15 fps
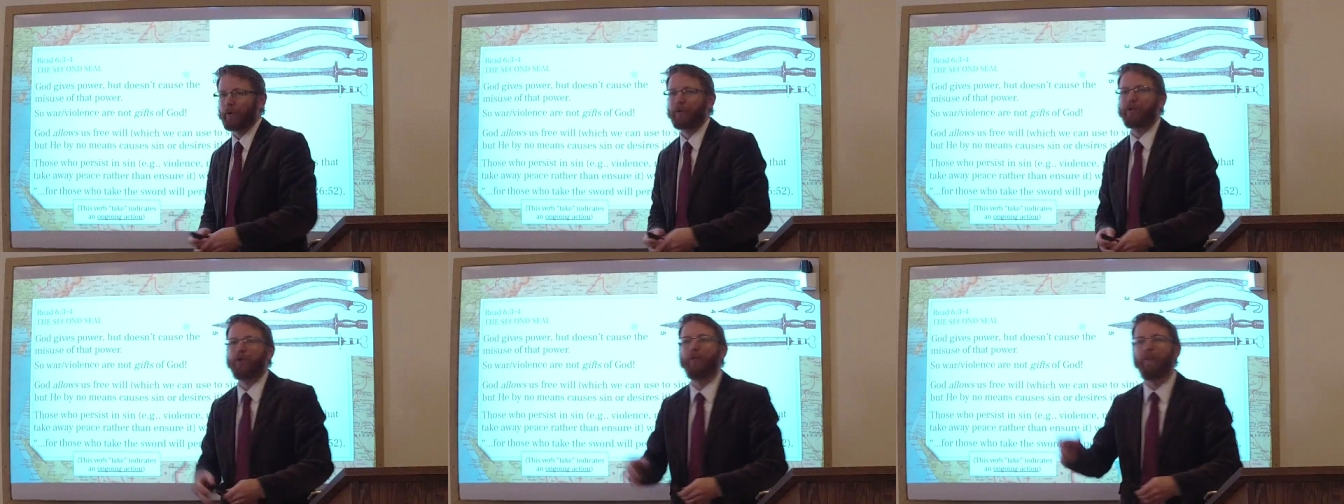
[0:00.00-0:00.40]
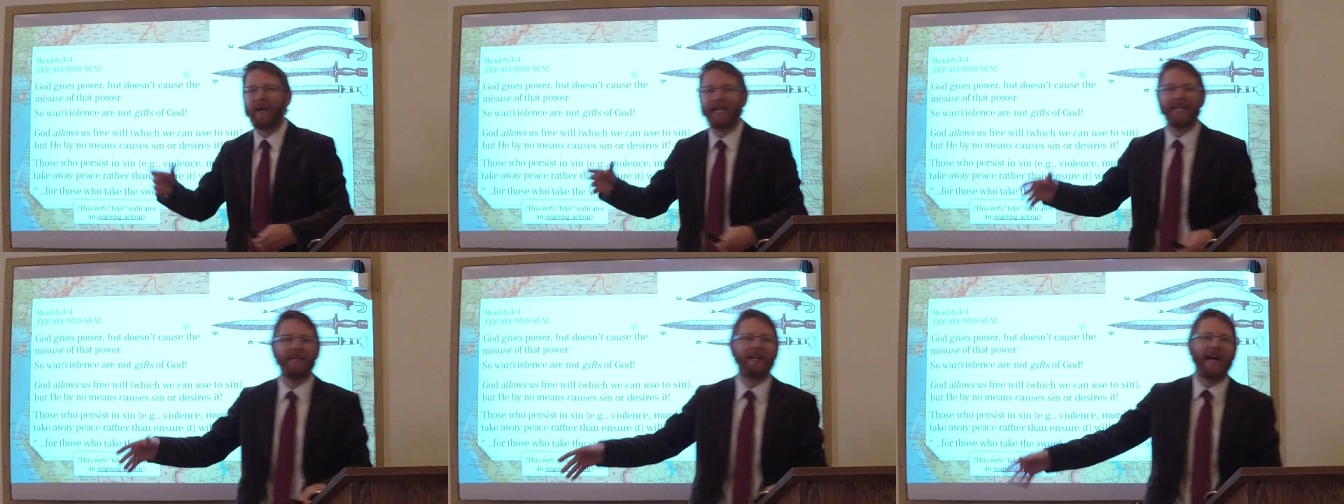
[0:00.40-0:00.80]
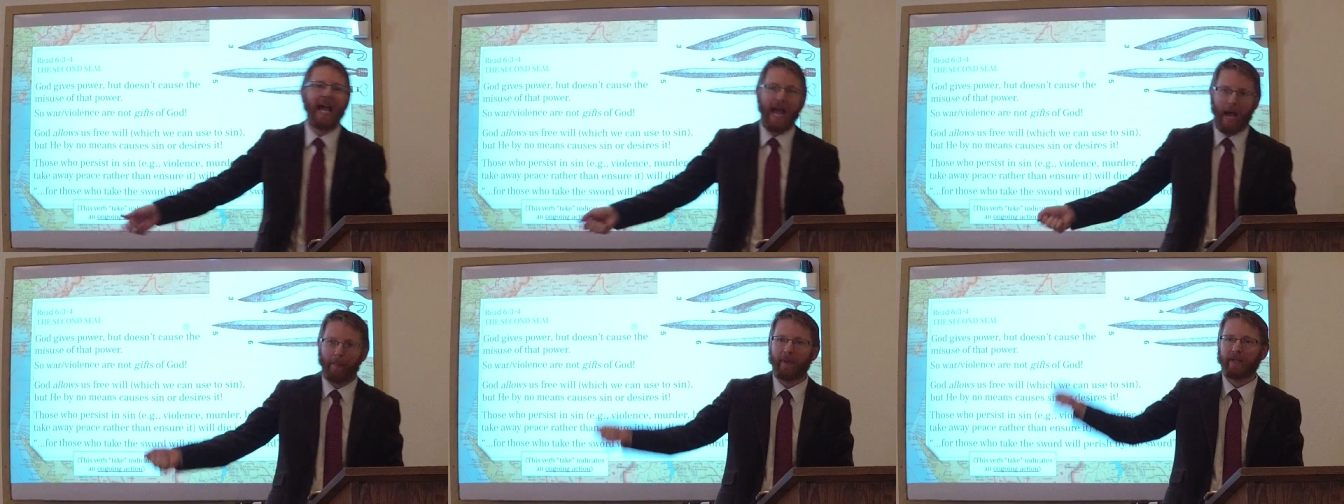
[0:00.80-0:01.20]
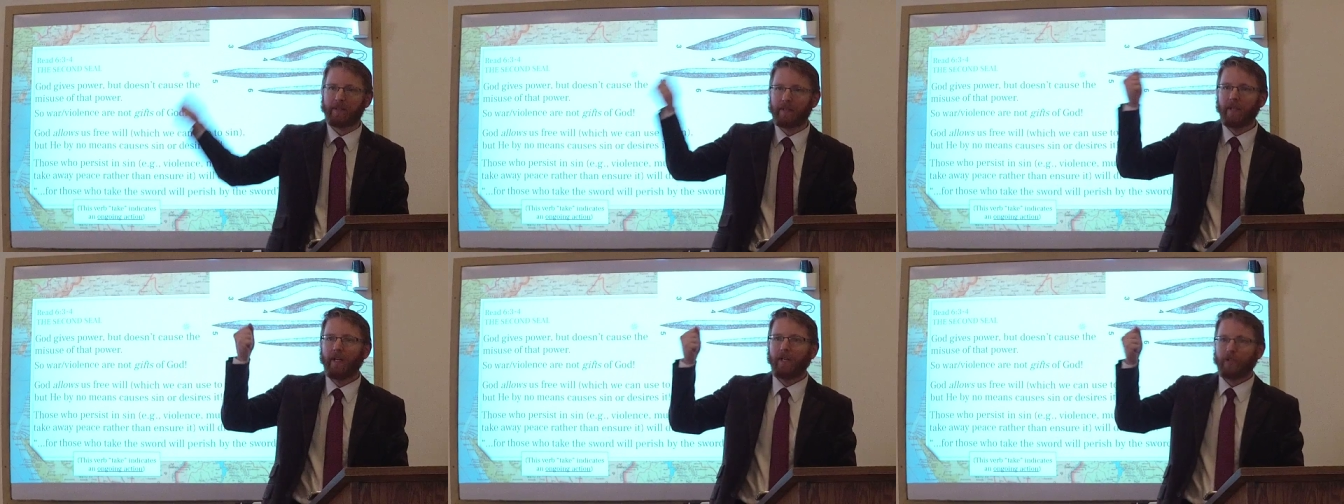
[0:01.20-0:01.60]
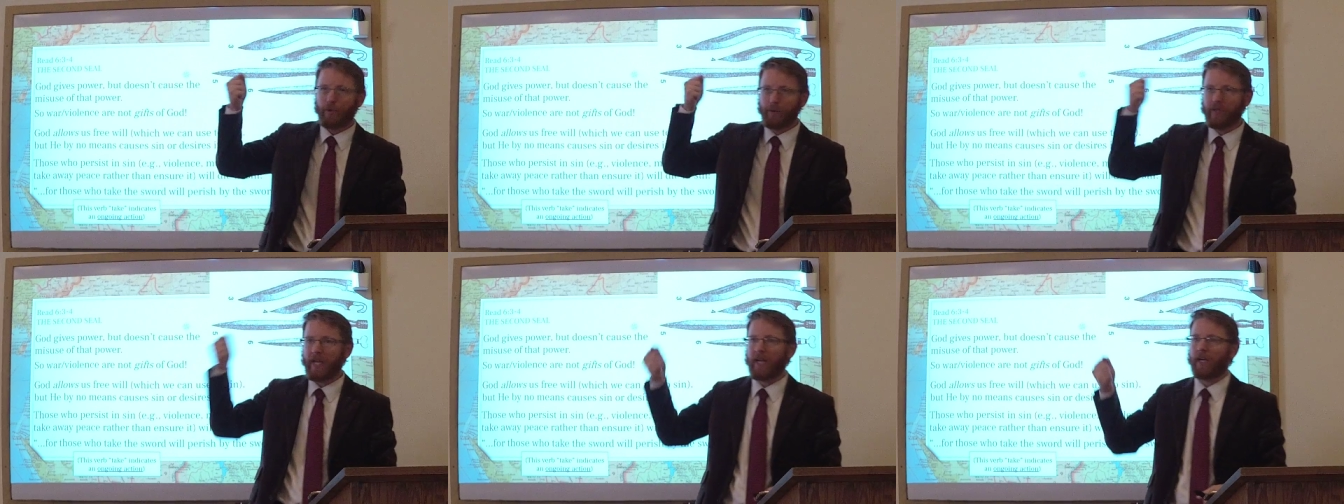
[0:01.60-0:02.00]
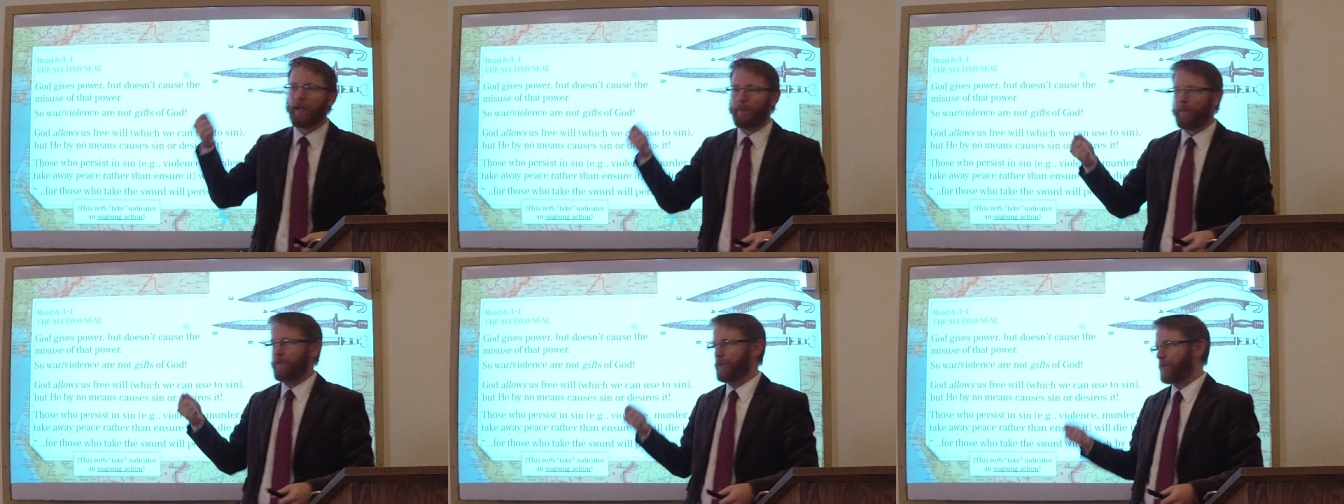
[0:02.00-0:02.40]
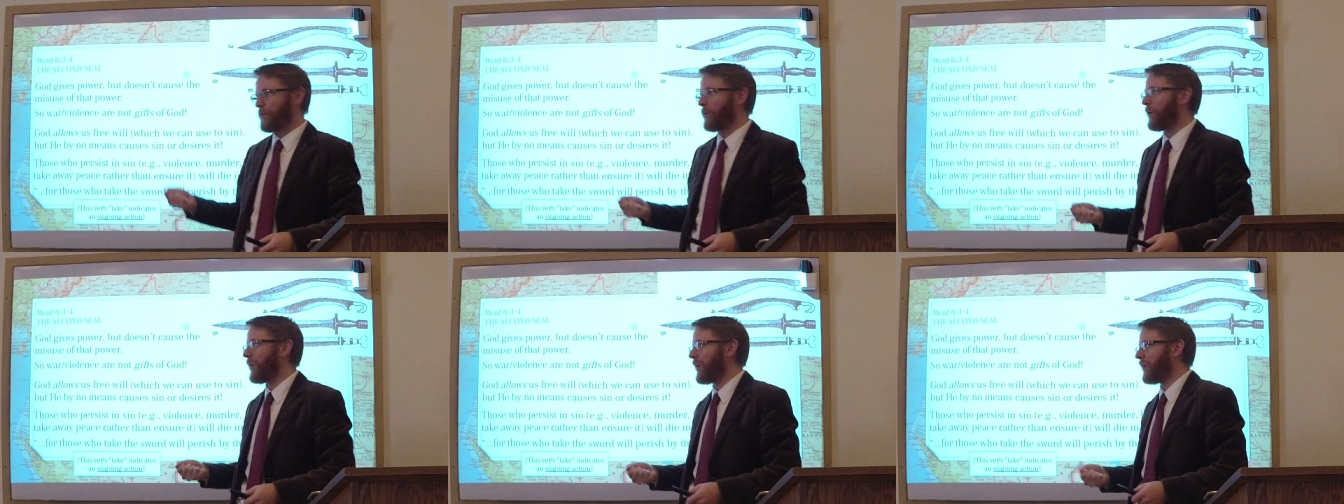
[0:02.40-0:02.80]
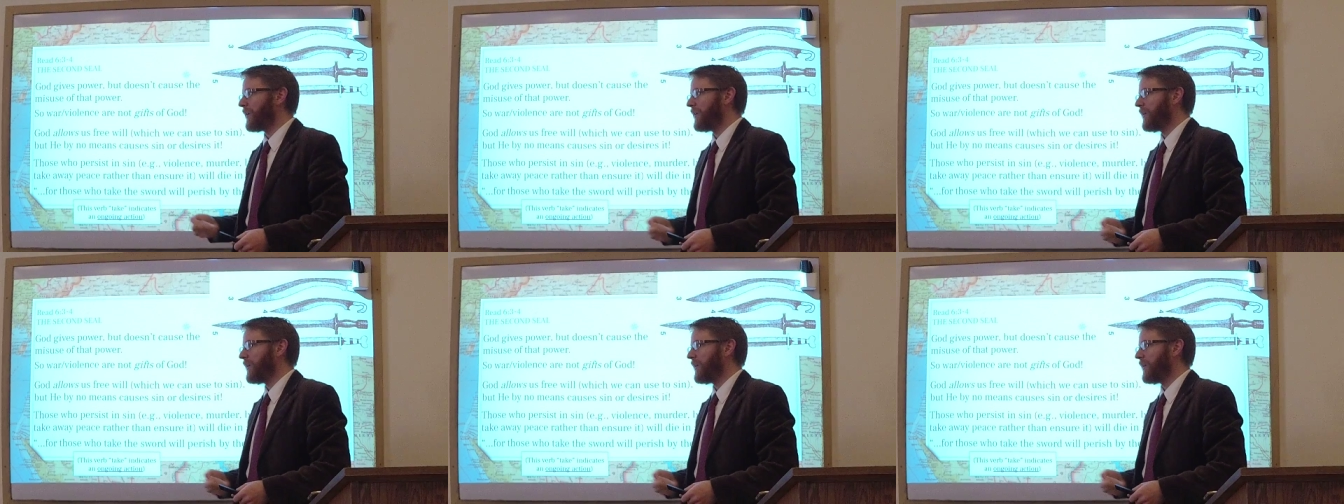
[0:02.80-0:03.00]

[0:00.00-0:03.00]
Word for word: Those who make it a habit to take up the sword